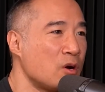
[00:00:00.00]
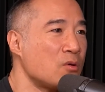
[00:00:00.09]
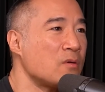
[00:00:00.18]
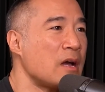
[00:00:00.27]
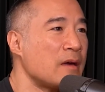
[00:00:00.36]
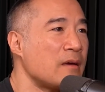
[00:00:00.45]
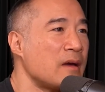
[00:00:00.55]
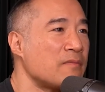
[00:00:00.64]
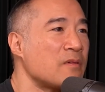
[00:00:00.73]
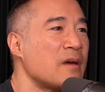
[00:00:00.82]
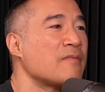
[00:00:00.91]
flow at,
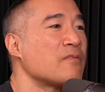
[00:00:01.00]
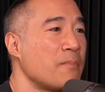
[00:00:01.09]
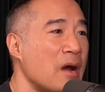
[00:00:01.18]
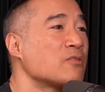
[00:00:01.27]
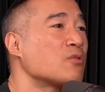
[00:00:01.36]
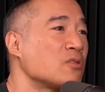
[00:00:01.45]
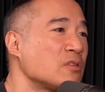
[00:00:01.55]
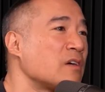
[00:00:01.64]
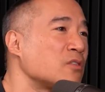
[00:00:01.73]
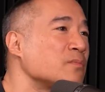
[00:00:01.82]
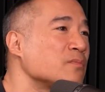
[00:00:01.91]
at, the, at the micro
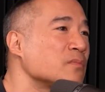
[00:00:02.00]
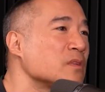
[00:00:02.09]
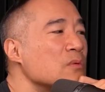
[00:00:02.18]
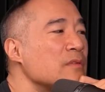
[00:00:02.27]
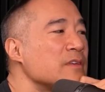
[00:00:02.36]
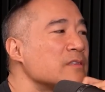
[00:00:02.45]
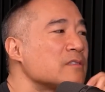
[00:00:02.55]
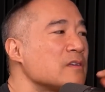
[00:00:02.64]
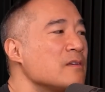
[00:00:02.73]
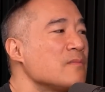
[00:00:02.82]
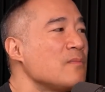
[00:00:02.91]
level.
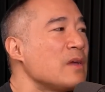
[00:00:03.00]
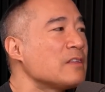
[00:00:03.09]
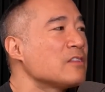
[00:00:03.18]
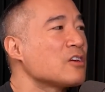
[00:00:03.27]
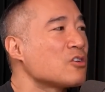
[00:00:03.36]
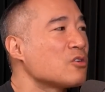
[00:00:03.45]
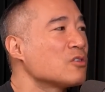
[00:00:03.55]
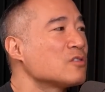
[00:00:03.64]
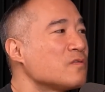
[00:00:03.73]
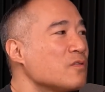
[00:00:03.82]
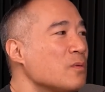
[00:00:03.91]
This mainly
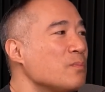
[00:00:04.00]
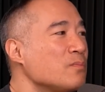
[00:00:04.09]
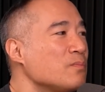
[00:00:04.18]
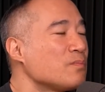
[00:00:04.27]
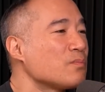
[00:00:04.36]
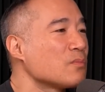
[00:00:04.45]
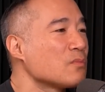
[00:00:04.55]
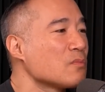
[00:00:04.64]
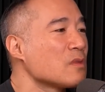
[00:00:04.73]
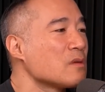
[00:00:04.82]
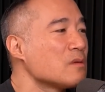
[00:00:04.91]
occurs from
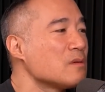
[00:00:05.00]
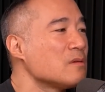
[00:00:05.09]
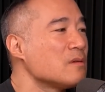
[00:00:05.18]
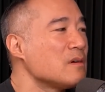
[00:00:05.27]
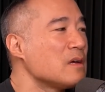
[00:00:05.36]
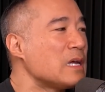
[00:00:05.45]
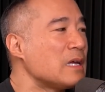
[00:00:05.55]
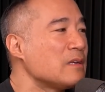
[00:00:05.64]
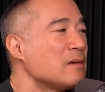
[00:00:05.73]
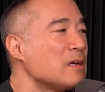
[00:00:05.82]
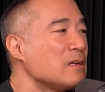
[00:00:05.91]

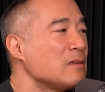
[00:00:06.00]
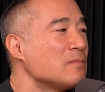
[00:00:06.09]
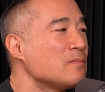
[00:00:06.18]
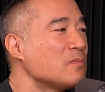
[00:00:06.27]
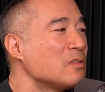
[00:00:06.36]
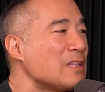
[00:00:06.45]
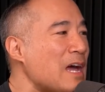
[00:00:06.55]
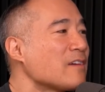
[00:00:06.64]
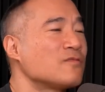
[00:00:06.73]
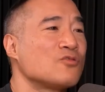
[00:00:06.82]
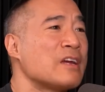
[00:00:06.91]
a, a
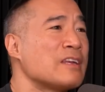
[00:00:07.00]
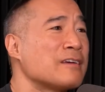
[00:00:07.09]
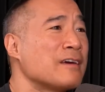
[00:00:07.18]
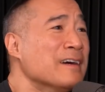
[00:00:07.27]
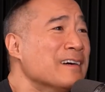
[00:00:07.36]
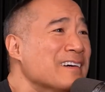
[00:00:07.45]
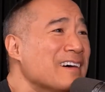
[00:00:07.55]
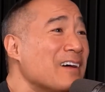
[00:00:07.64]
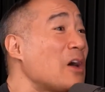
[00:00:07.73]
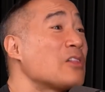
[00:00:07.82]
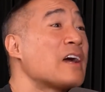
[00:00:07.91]
lack of training,
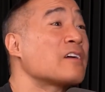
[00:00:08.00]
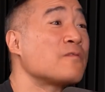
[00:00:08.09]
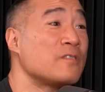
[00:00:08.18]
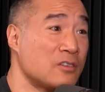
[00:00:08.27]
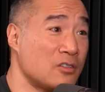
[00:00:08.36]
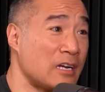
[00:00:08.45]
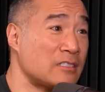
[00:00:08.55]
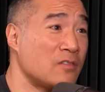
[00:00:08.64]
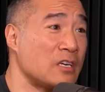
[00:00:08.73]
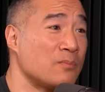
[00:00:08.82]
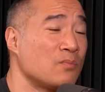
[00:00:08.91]
a, a lack of physical
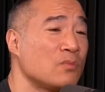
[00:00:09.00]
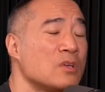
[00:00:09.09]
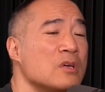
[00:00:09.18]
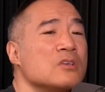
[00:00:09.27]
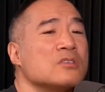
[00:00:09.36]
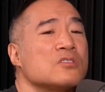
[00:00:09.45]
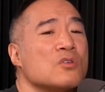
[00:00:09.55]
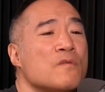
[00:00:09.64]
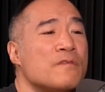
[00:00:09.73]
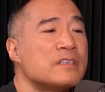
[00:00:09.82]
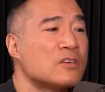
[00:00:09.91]
activity. Yeah.
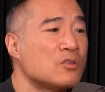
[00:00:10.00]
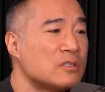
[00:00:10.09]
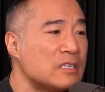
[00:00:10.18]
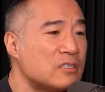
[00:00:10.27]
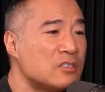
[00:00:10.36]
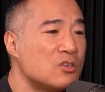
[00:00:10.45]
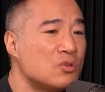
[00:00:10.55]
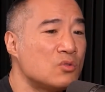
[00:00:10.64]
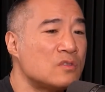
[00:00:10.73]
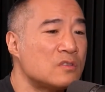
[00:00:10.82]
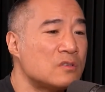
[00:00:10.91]
So physical
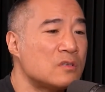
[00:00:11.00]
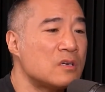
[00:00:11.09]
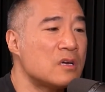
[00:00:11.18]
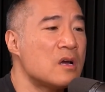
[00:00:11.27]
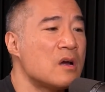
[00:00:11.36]
disuse